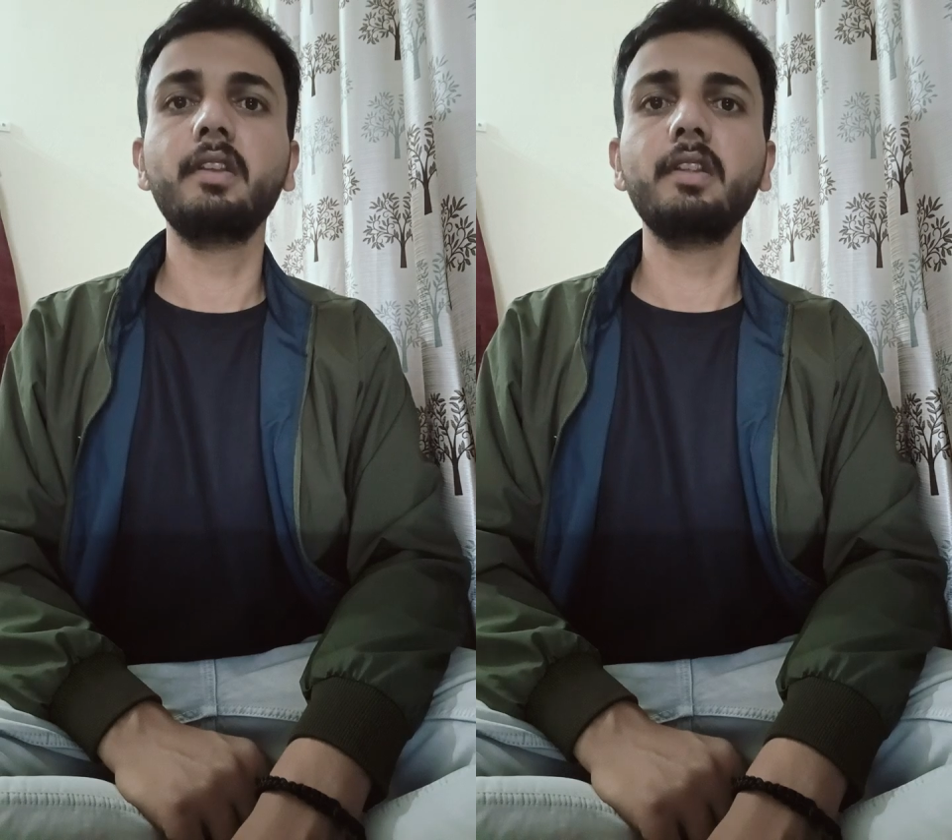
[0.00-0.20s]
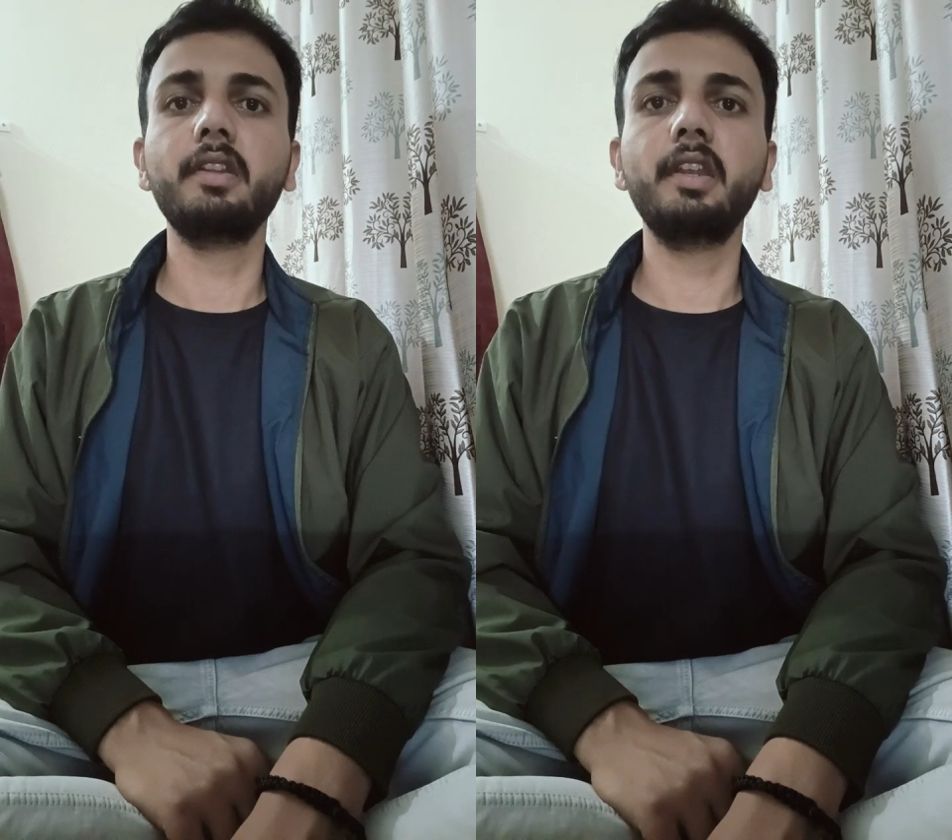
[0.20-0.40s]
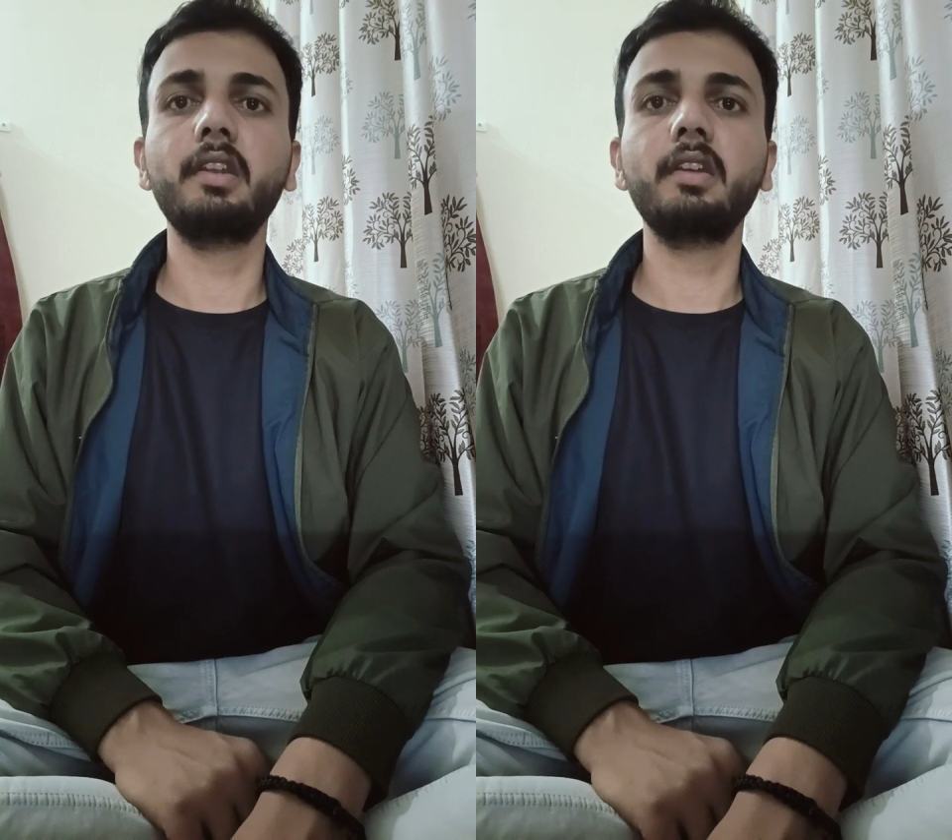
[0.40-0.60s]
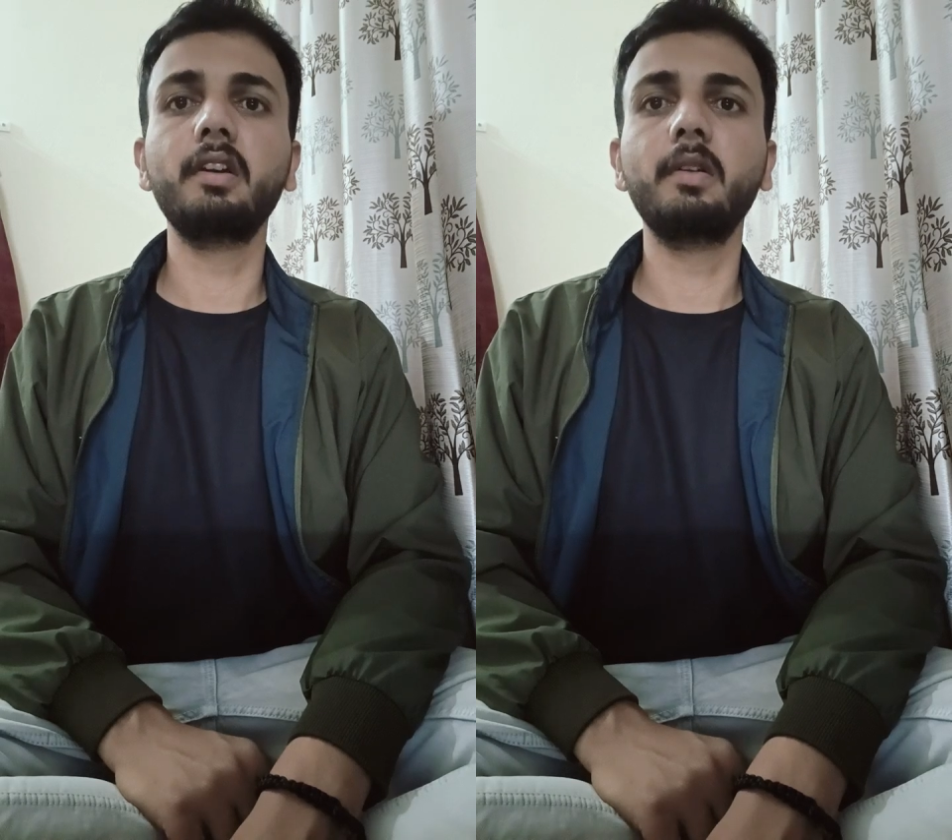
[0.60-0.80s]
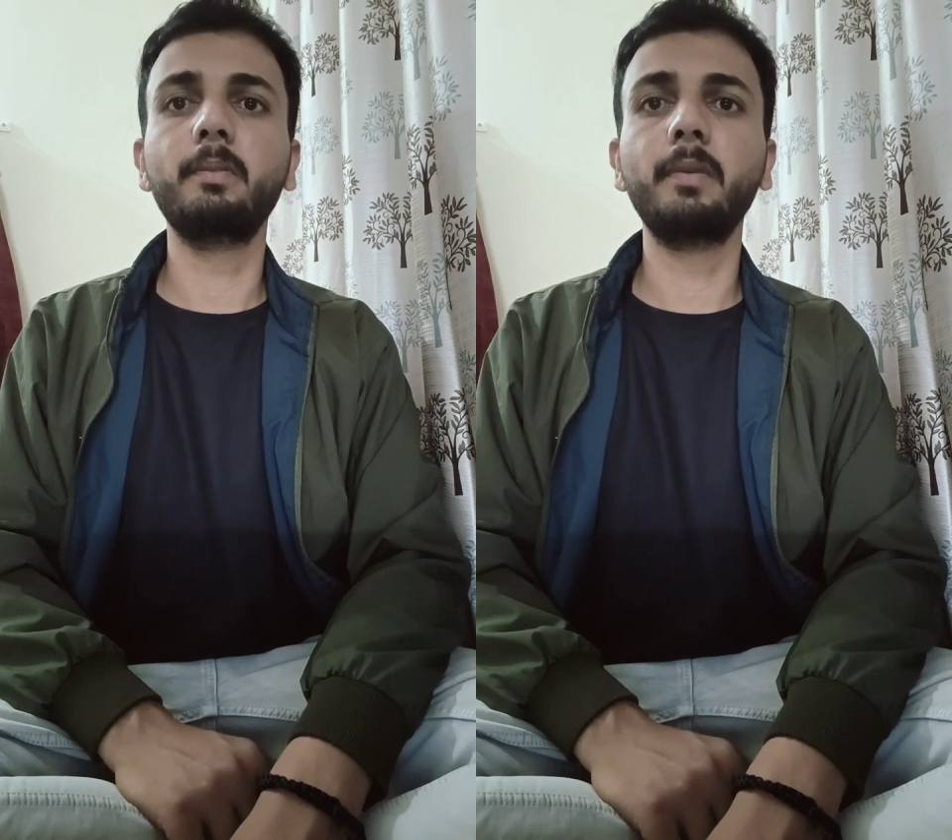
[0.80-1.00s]
Then
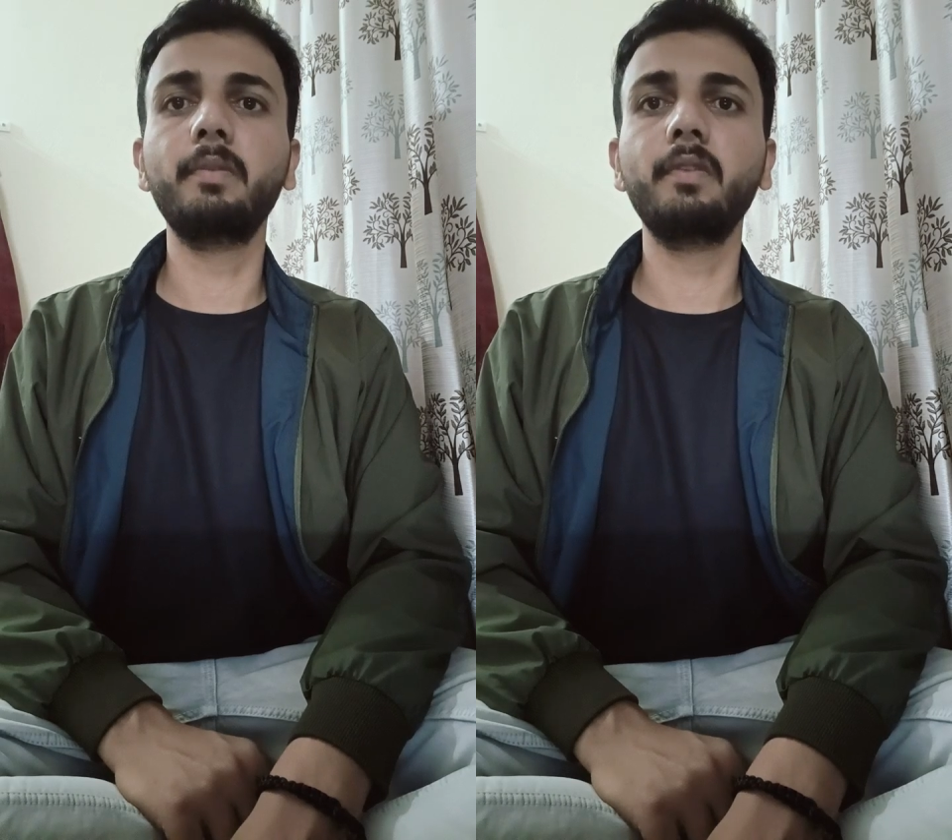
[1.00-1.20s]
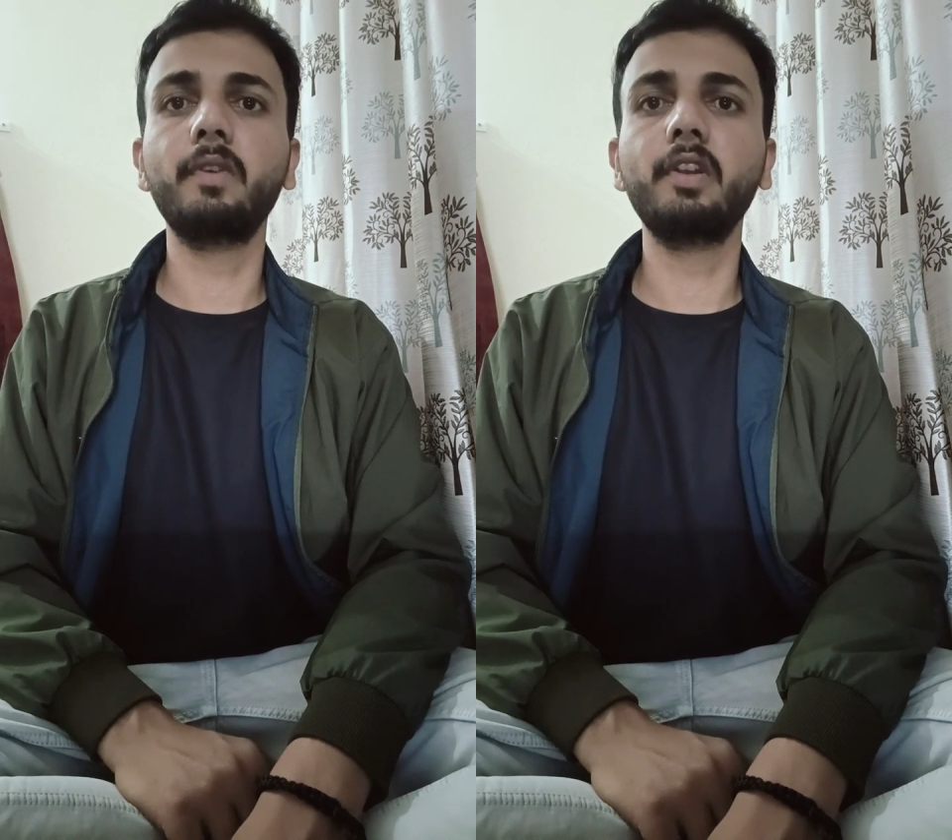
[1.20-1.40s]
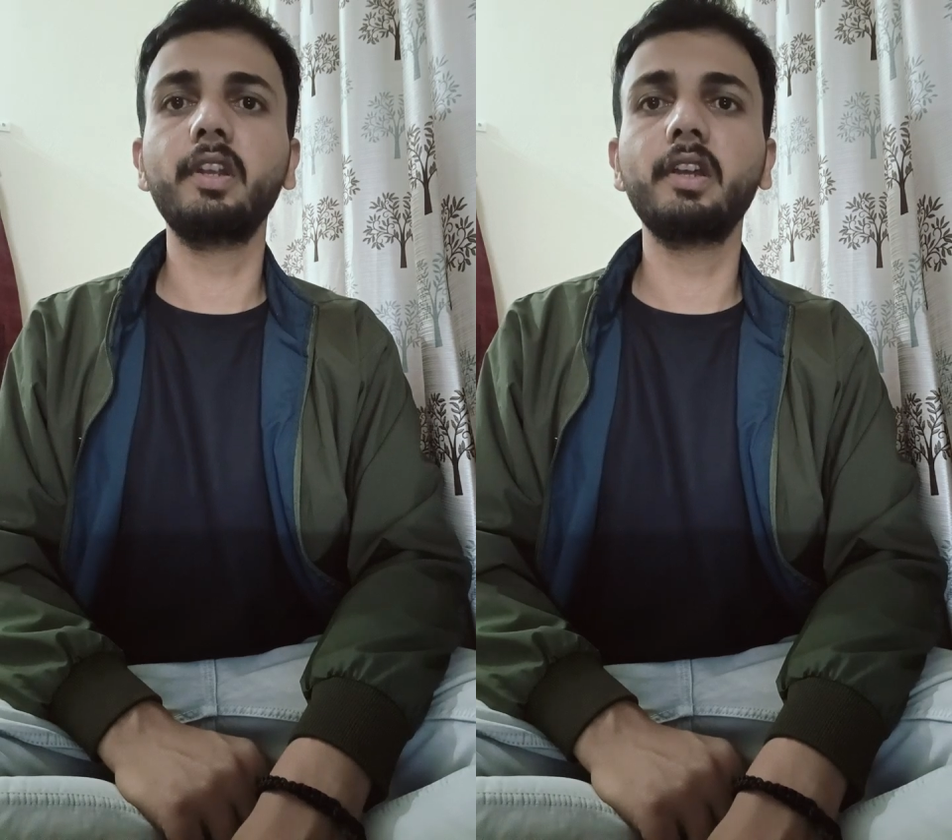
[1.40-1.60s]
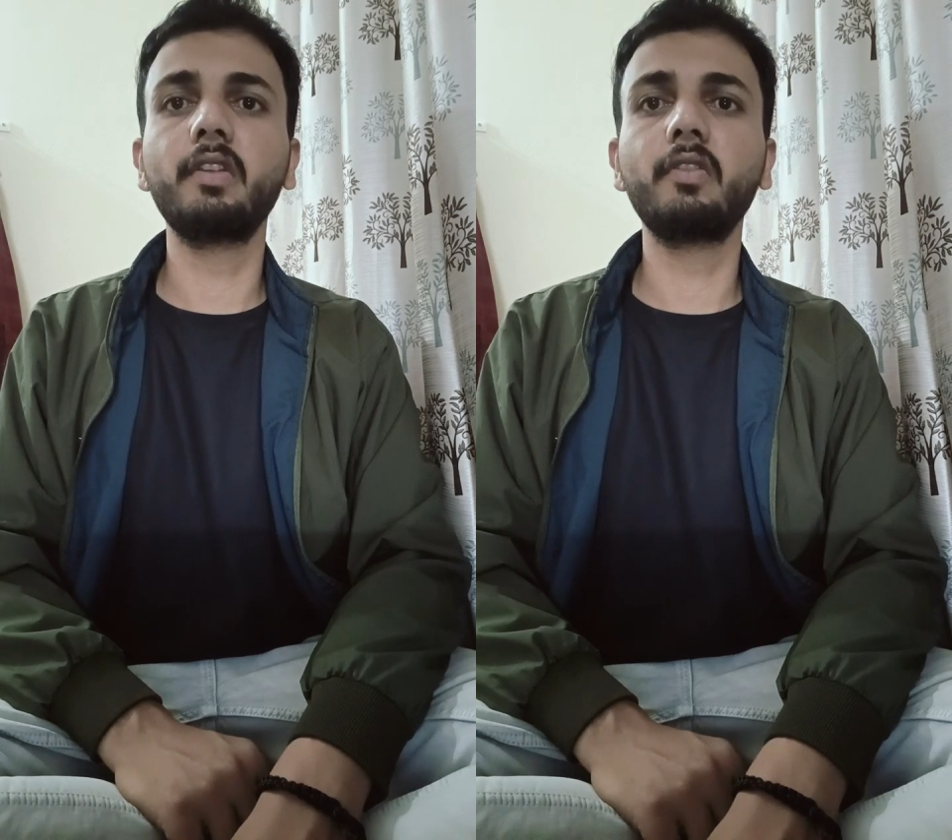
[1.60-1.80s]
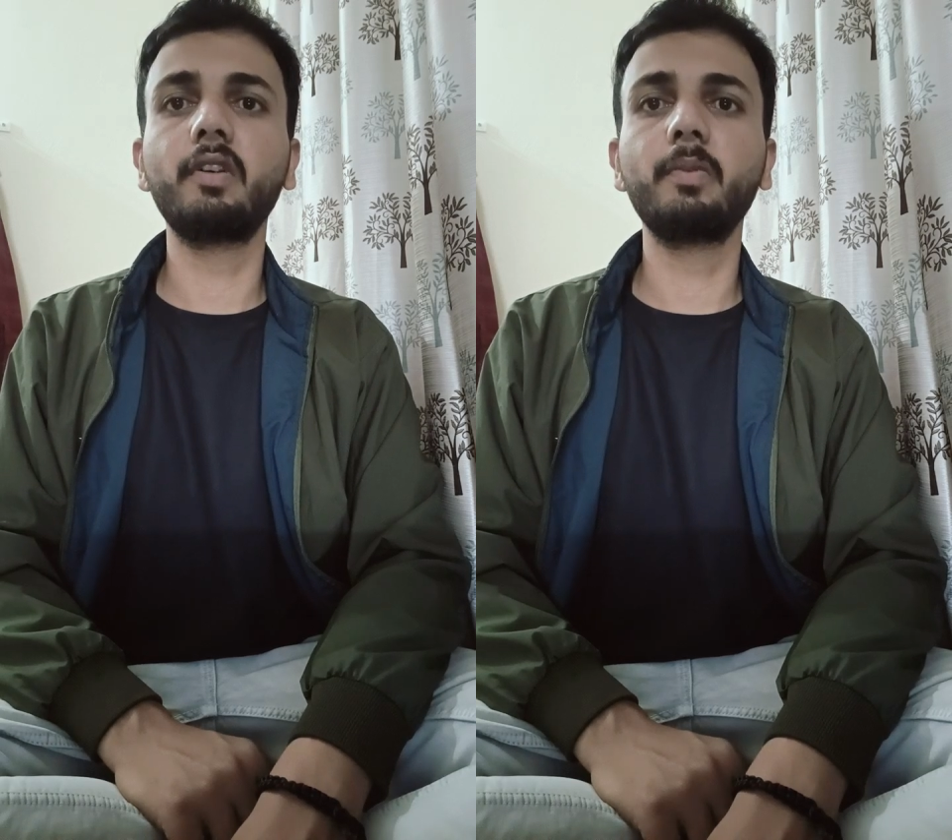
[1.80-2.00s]
public
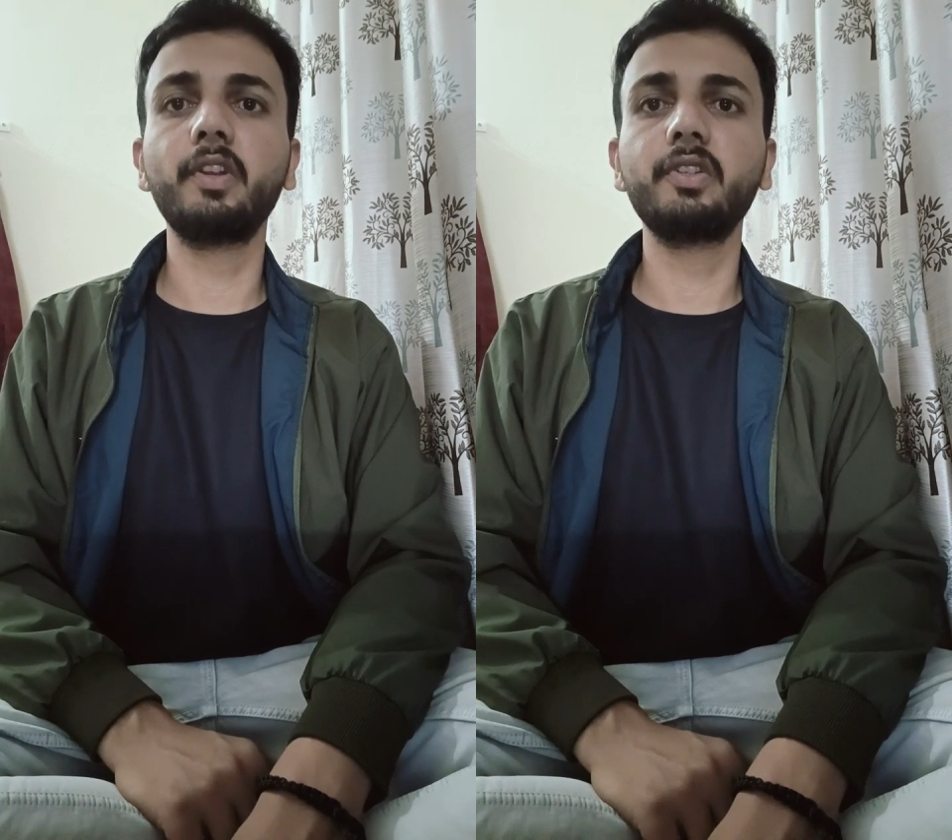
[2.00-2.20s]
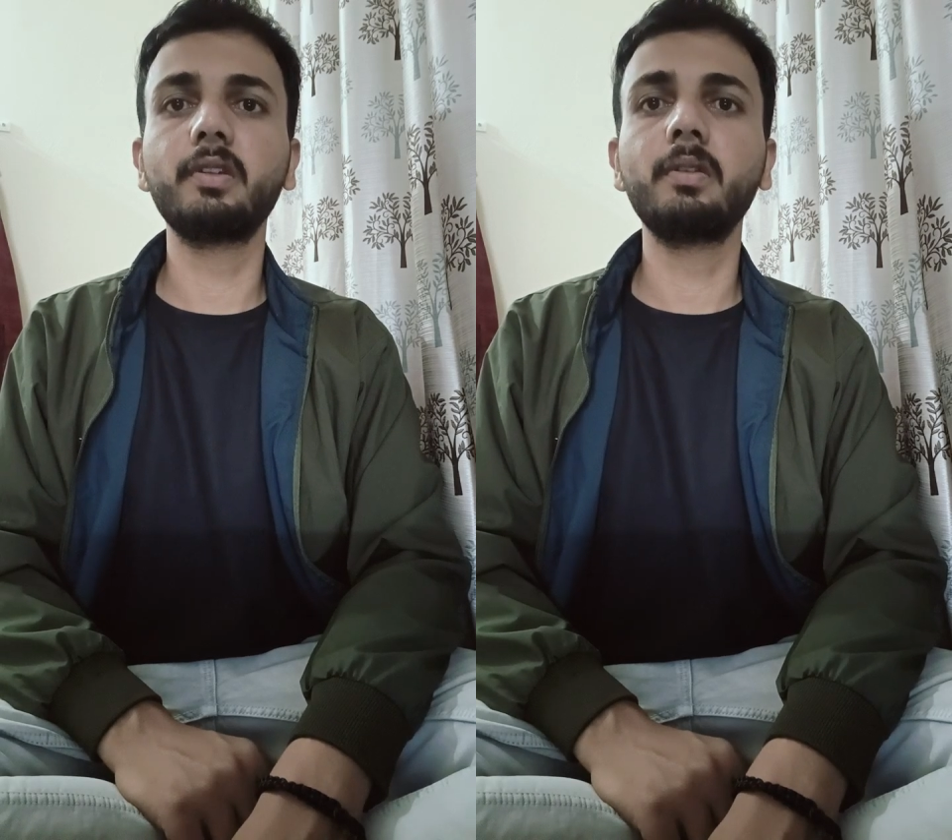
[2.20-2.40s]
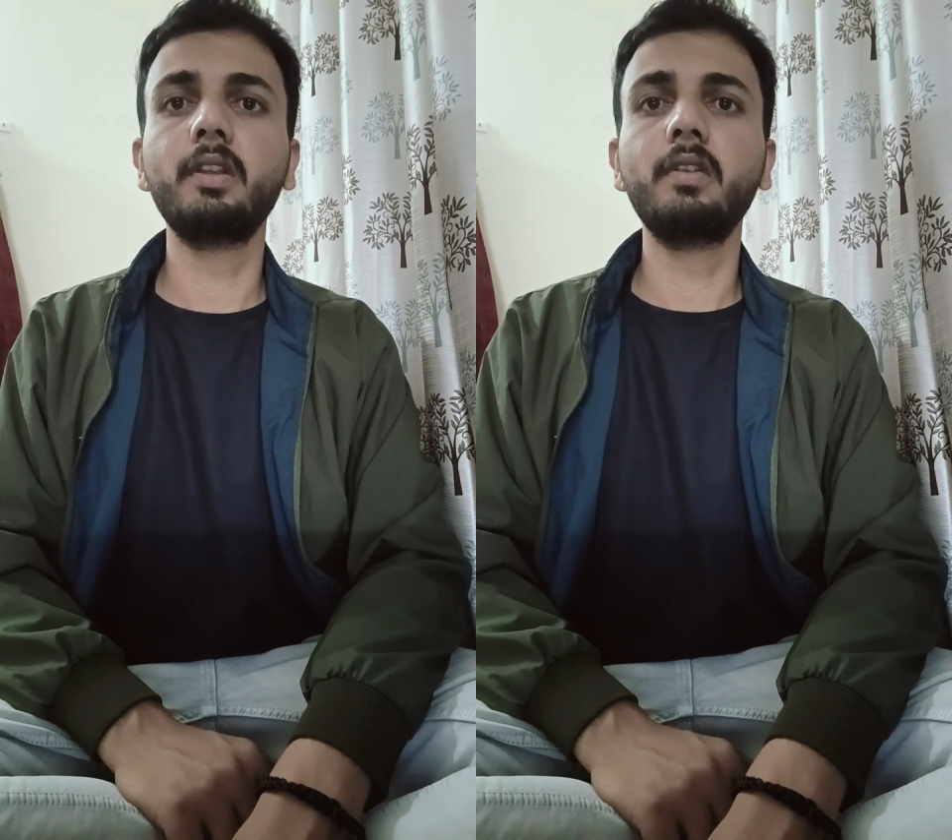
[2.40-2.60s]
political corporation.